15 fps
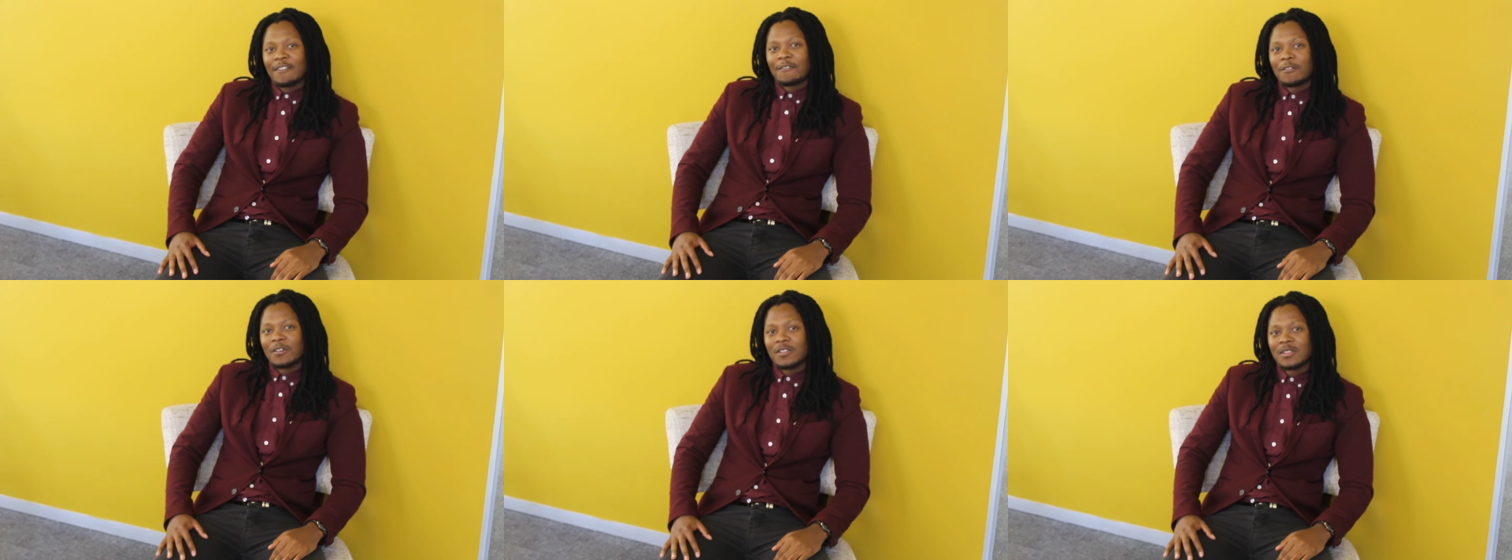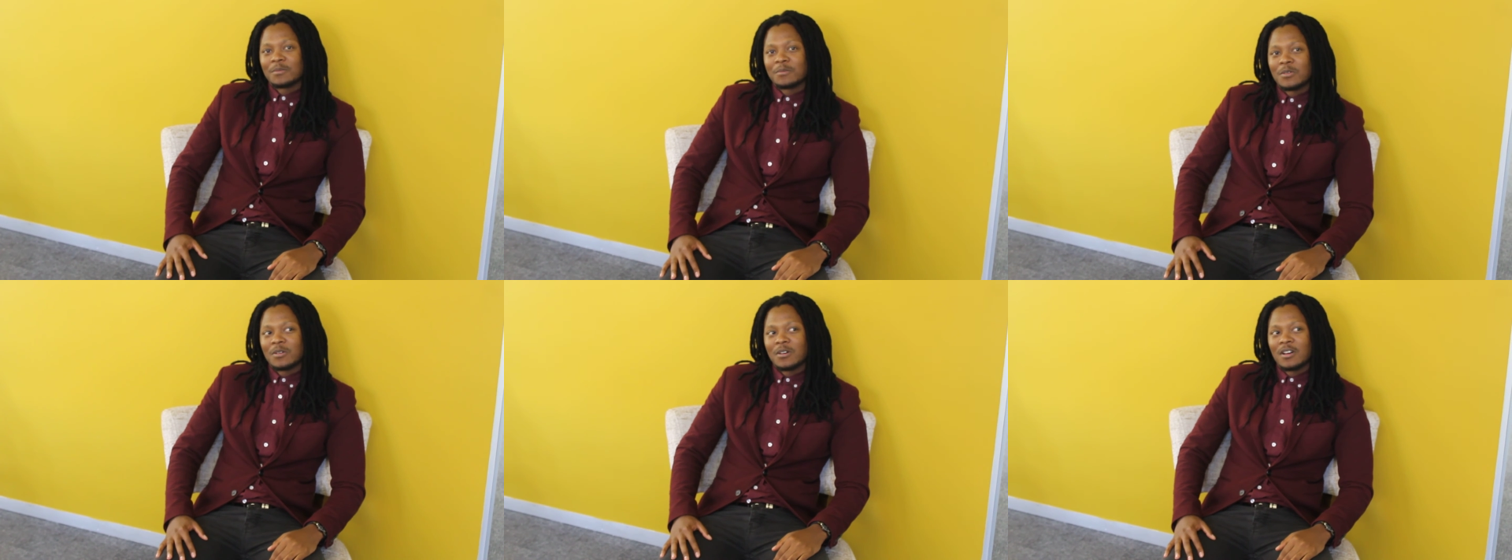for the
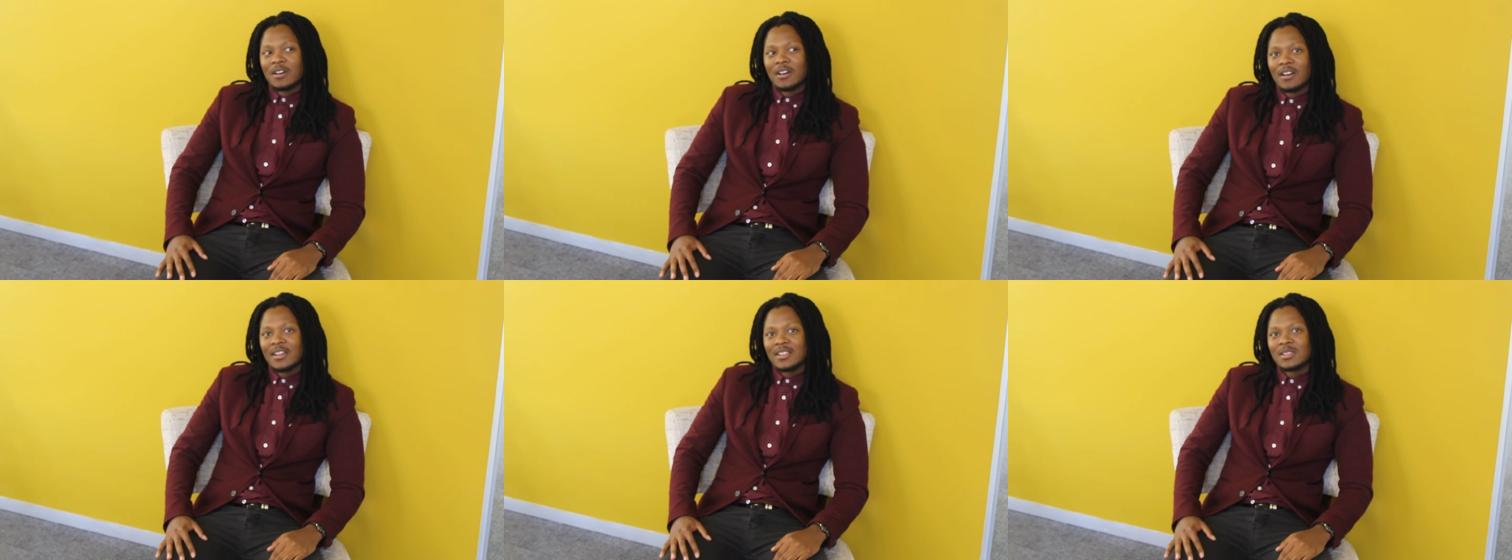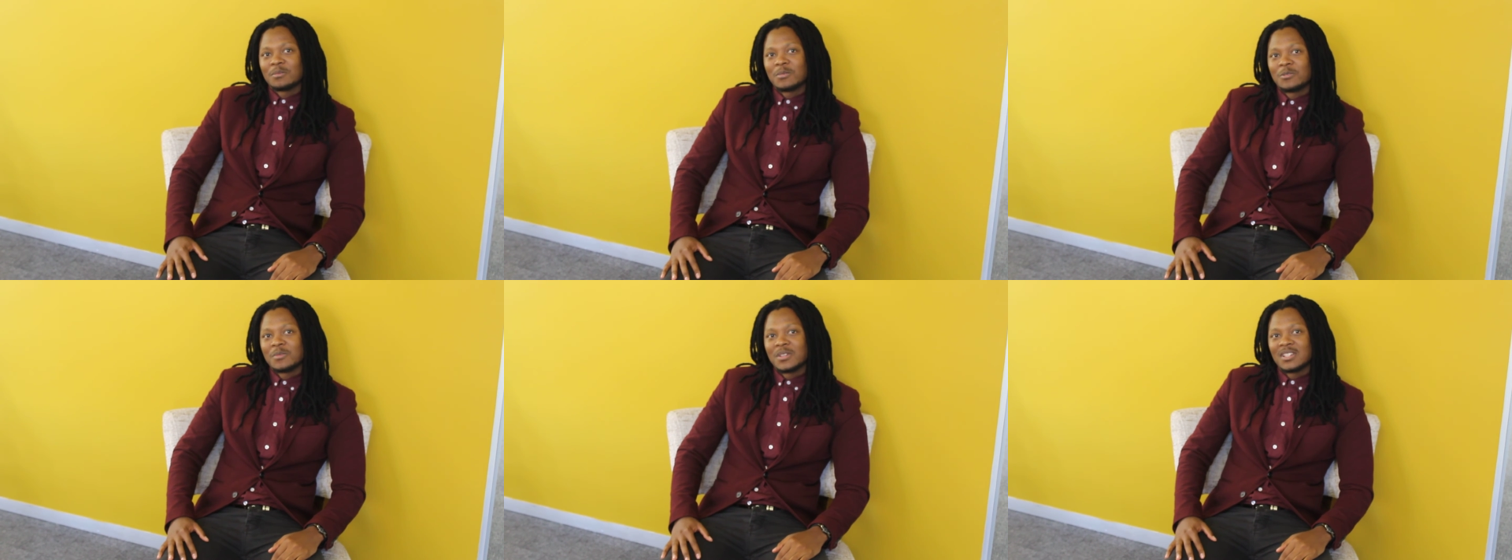at
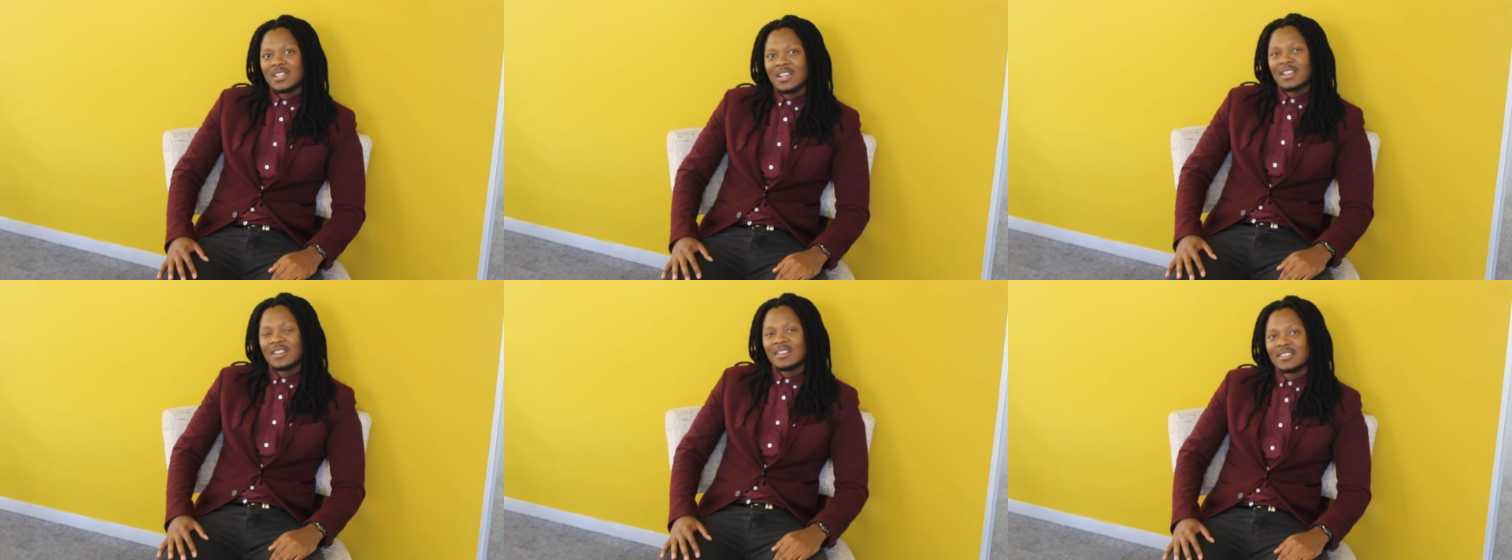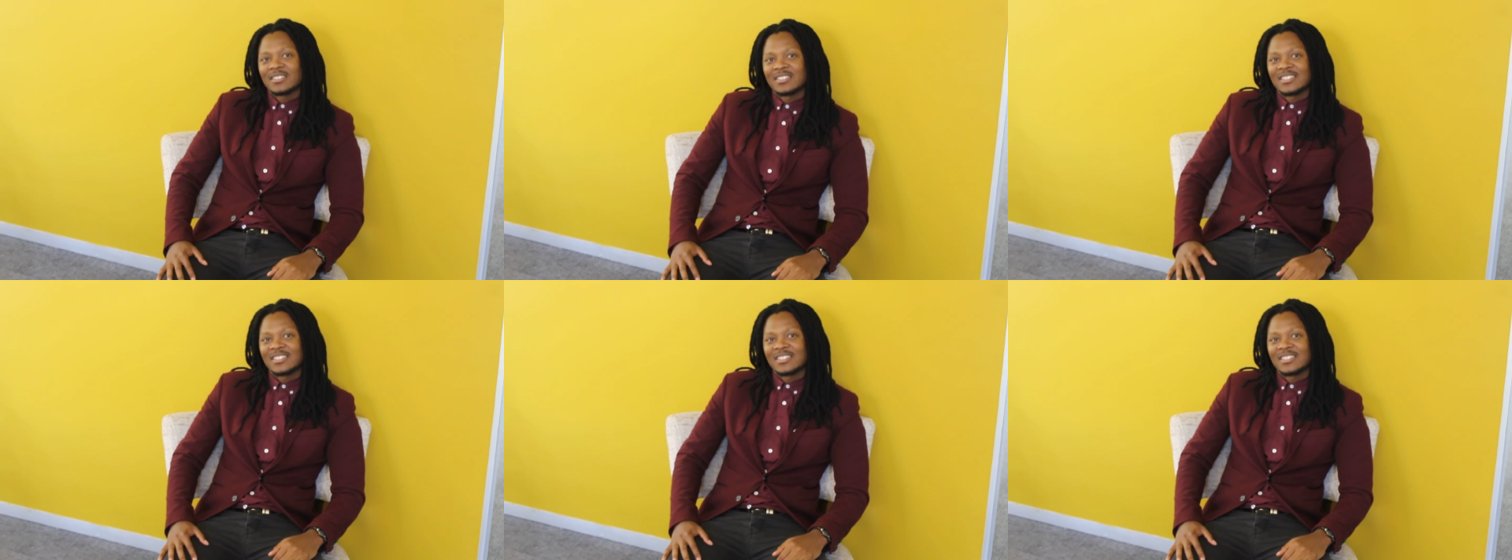the moment, yeah.